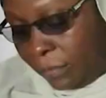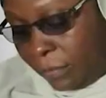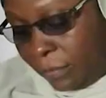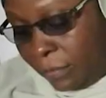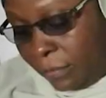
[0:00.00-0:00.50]

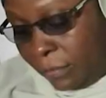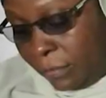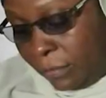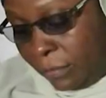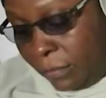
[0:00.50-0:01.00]

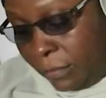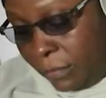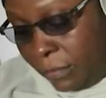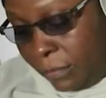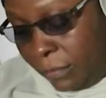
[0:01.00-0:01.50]

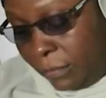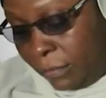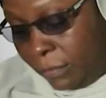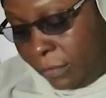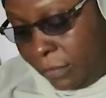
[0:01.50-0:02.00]

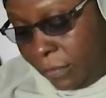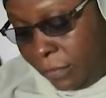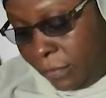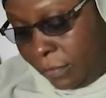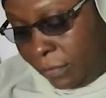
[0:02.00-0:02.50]

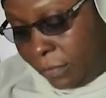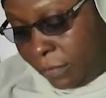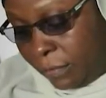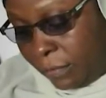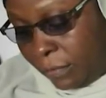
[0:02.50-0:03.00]

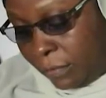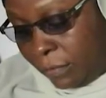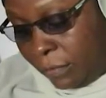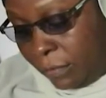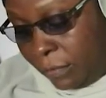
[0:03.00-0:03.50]

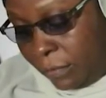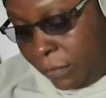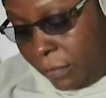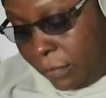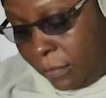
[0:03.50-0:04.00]

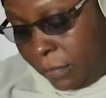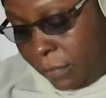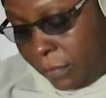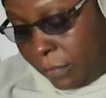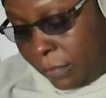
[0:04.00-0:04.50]

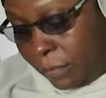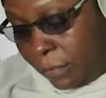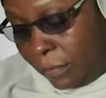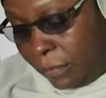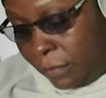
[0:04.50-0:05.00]

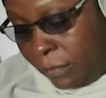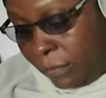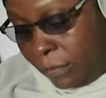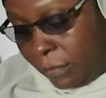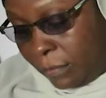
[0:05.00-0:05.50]

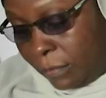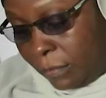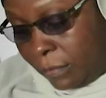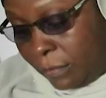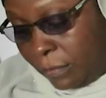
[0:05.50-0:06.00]

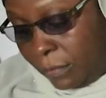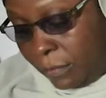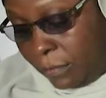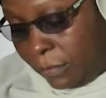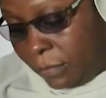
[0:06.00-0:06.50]

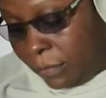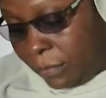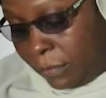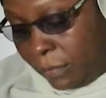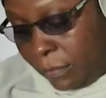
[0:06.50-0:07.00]

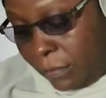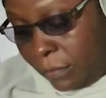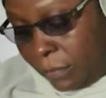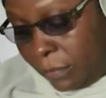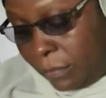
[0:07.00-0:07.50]

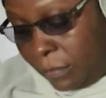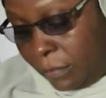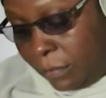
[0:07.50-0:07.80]
The person shown says nothing.